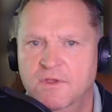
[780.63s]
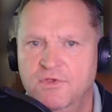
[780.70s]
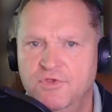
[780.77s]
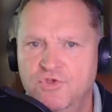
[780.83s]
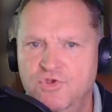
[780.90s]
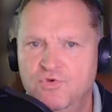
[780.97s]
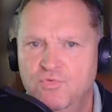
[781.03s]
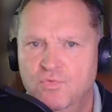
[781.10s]

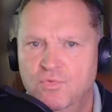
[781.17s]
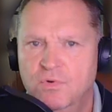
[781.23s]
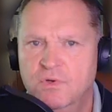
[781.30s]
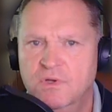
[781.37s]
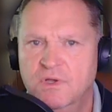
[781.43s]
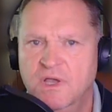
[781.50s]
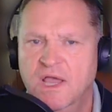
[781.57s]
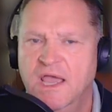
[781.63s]
You,
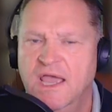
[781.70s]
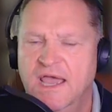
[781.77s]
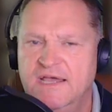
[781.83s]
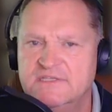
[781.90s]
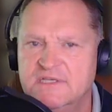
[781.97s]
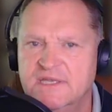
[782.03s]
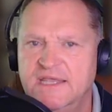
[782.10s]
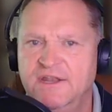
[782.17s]

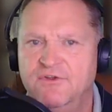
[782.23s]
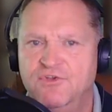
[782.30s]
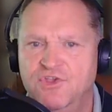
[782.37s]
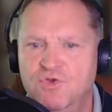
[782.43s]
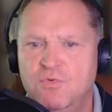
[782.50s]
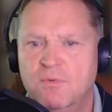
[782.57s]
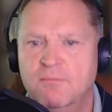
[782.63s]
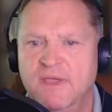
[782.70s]
as a leader,
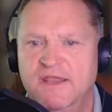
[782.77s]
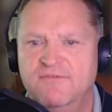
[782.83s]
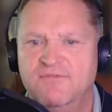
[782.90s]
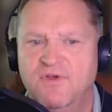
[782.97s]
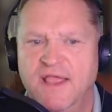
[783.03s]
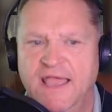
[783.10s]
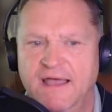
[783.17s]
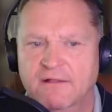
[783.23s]
you were made
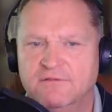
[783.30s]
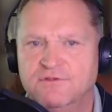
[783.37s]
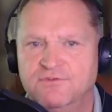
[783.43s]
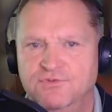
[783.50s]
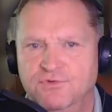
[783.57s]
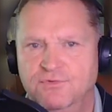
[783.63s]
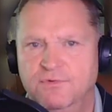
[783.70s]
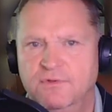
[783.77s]
for
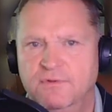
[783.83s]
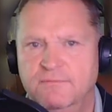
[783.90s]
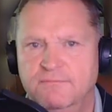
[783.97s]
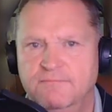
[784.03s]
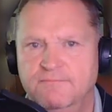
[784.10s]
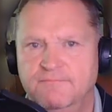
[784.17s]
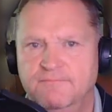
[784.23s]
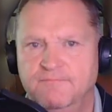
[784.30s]
altitude.
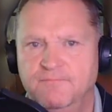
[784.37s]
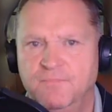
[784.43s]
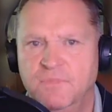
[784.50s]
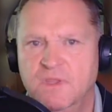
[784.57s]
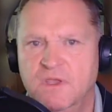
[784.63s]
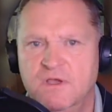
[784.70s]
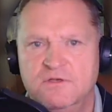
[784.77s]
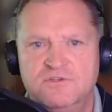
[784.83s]

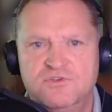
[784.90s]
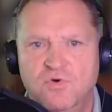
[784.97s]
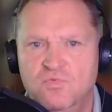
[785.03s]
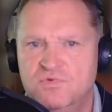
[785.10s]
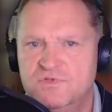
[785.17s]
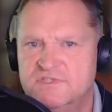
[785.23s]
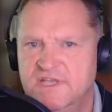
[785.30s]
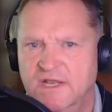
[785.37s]

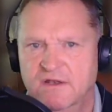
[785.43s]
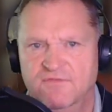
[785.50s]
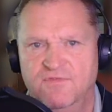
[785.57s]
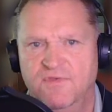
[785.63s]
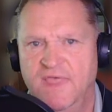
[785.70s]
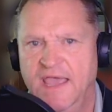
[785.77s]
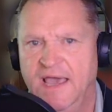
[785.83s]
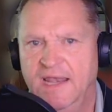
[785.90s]
Don't settle
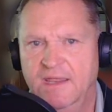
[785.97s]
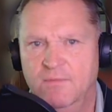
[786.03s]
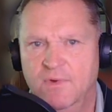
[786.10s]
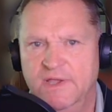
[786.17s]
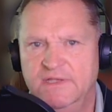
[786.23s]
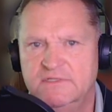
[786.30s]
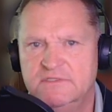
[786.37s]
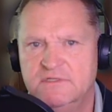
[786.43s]
for the
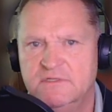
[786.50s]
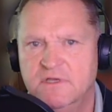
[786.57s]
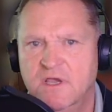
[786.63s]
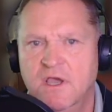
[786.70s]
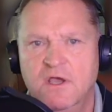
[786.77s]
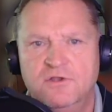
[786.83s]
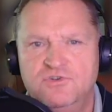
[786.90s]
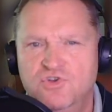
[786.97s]
alleyways.
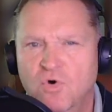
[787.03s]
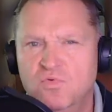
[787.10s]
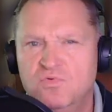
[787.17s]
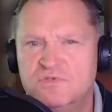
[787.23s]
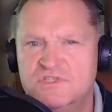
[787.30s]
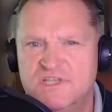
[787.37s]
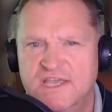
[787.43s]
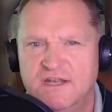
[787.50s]
Don't
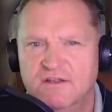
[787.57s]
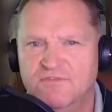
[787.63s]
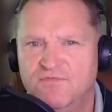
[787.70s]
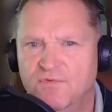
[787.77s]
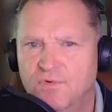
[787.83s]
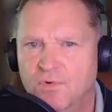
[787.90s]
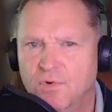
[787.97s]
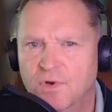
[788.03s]
settle
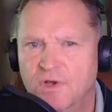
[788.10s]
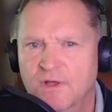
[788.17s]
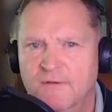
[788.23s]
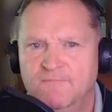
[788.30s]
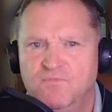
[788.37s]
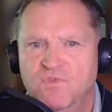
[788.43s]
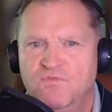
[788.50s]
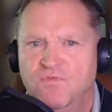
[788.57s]
for
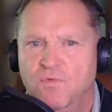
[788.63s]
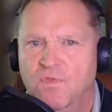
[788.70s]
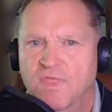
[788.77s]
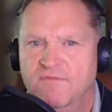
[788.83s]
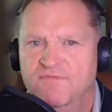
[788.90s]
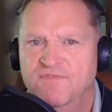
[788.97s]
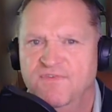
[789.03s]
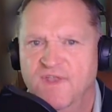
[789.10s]
the
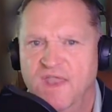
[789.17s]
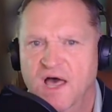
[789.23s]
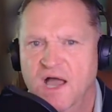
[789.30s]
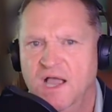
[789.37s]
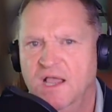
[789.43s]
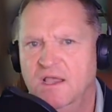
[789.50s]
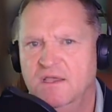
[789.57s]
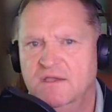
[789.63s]

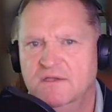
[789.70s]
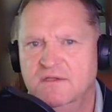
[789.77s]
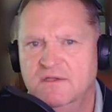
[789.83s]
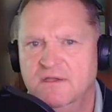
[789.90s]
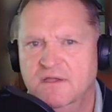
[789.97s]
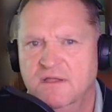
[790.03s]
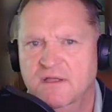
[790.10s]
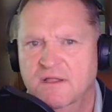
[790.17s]
flock
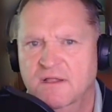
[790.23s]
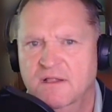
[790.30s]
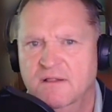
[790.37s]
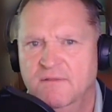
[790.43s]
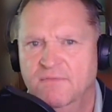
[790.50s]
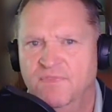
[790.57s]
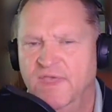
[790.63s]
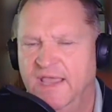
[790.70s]

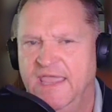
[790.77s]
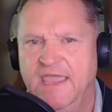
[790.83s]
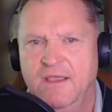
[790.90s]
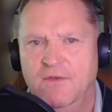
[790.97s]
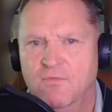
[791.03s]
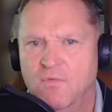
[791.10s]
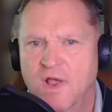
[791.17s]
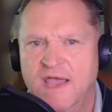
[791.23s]
that can't
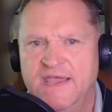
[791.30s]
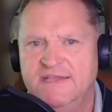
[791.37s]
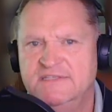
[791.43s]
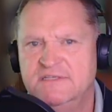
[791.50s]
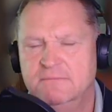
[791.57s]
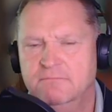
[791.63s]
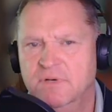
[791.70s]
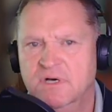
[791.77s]
rise
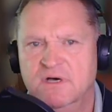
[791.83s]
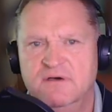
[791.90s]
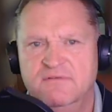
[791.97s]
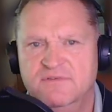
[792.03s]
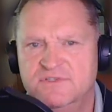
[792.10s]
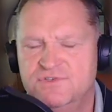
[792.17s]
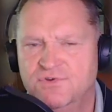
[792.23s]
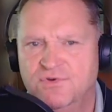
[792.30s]
above
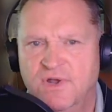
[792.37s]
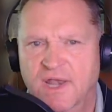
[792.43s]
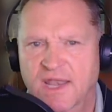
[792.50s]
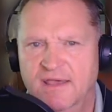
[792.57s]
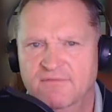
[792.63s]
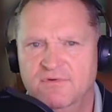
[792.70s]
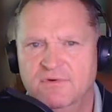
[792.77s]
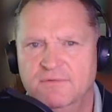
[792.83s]
a certain
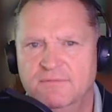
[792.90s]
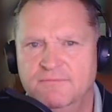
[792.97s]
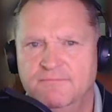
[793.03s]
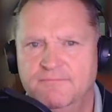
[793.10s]
level.